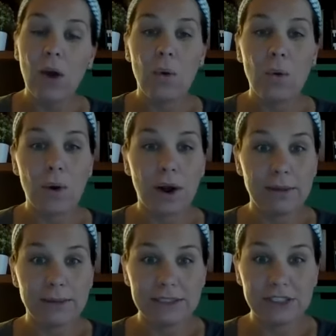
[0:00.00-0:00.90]
or
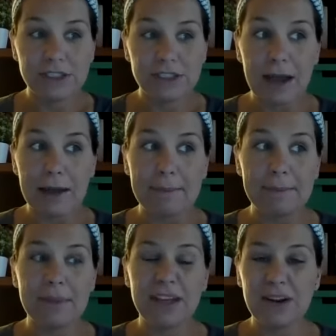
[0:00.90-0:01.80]
it was just, um,
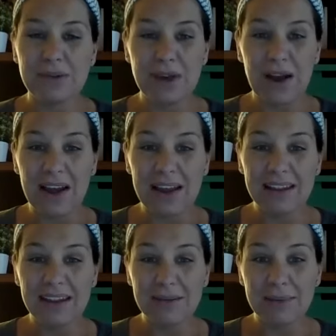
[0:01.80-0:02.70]
you know, not
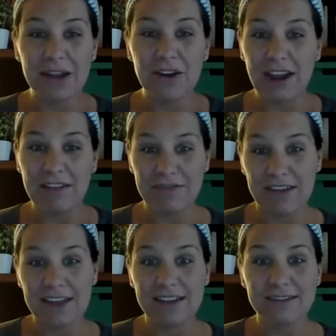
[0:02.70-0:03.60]
going to be a great
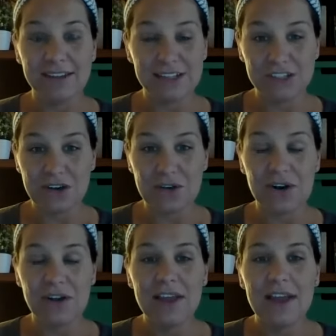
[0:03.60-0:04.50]
fit in
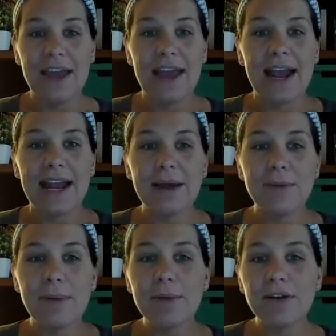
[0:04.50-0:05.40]
general. And I
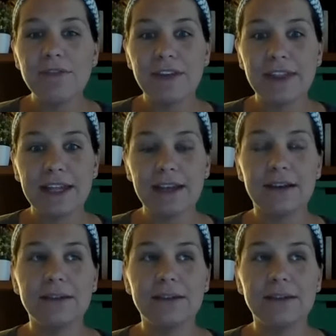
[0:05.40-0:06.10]
remember feeling